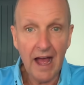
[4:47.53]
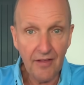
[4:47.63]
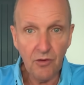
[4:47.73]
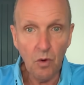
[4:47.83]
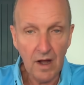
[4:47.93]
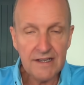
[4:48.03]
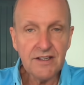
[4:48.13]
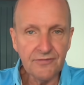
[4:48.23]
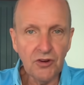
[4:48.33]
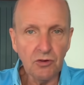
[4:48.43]

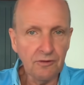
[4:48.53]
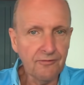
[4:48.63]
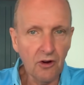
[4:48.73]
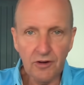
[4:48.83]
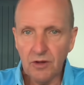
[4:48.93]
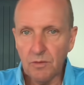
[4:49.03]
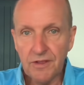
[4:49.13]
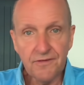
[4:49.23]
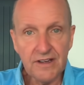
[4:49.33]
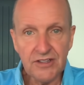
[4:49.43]
Otherwise, if you're a foreigner
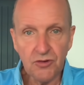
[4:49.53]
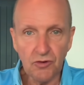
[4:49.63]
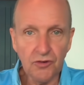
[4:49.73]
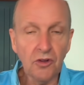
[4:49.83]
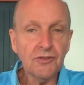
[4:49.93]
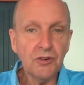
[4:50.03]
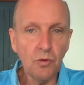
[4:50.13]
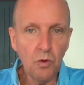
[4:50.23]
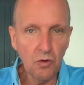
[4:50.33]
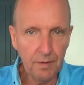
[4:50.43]
with a visa or not, you
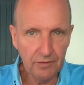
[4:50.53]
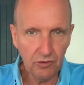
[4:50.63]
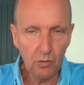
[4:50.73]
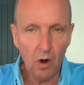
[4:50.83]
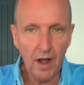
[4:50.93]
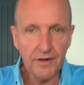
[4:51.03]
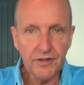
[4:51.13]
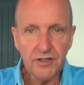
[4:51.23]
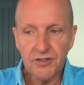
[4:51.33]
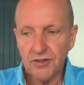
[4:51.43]
will be required
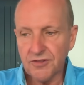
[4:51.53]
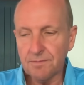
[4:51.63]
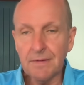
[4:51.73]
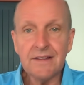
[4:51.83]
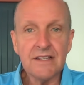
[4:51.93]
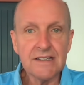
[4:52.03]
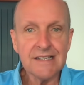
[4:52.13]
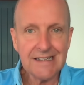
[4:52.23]
to submit this